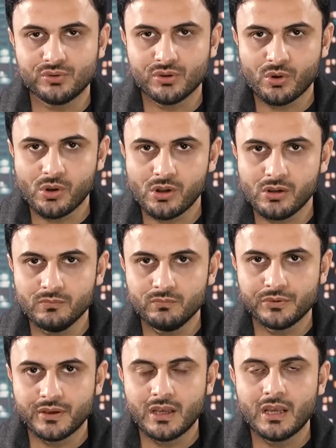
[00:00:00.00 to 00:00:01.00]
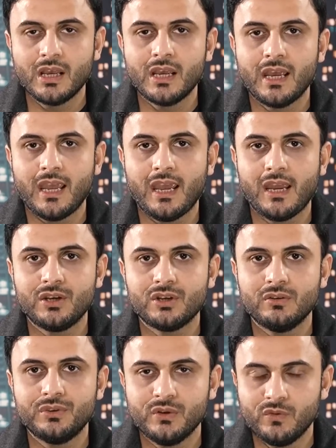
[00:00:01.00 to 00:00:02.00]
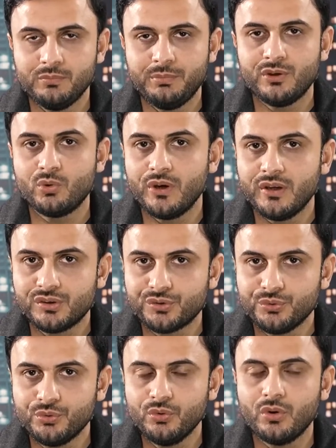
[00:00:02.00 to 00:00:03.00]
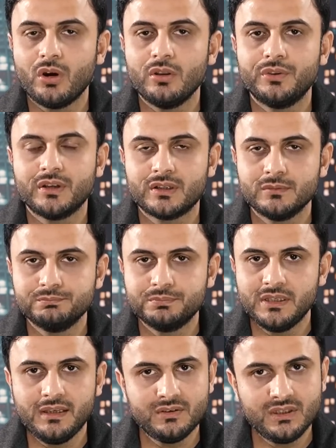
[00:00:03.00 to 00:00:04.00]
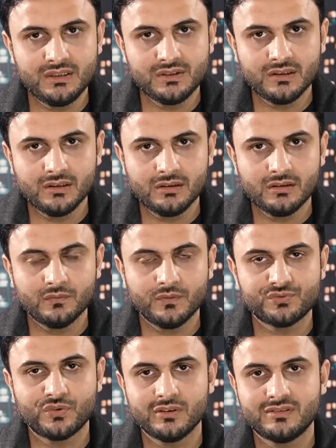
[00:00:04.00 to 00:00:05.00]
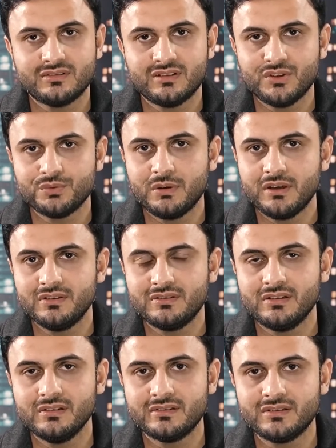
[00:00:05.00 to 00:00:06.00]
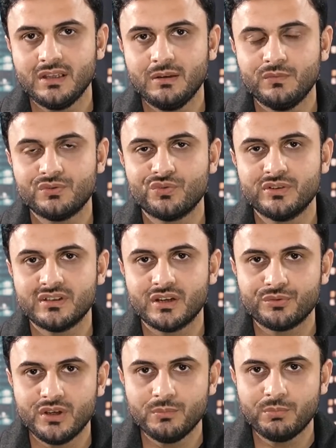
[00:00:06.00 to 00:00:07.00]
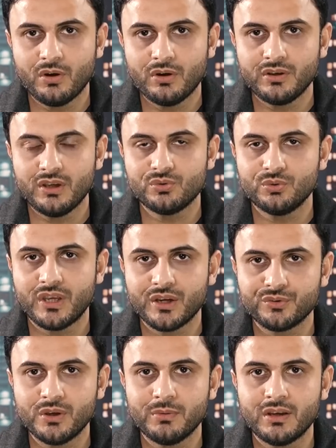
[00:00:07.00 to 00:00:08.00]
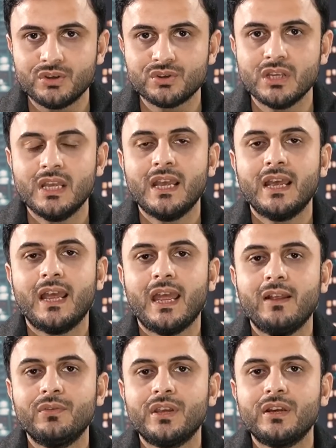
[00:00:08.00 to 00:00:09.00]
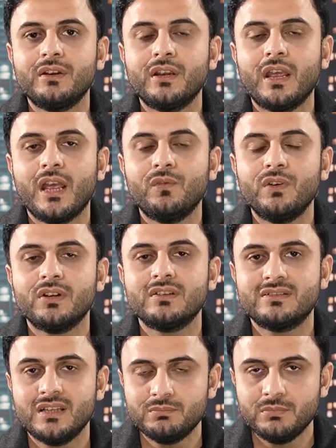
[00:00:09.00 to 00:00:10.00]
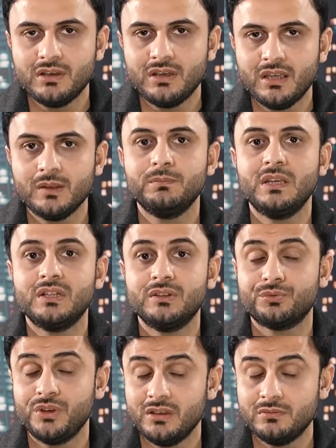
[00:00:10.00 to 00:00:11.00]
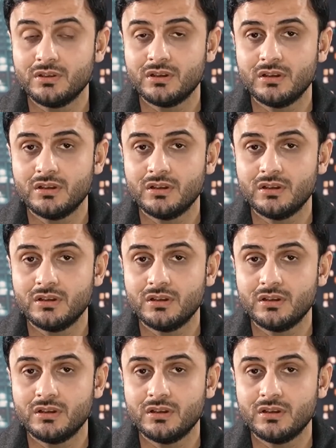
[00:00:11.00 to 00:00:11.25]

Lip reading: to the call, and they will be going through the complete detail which was sent by the sales team, which was agreed upon into the agreement, and then having a sync meeting, meet and greet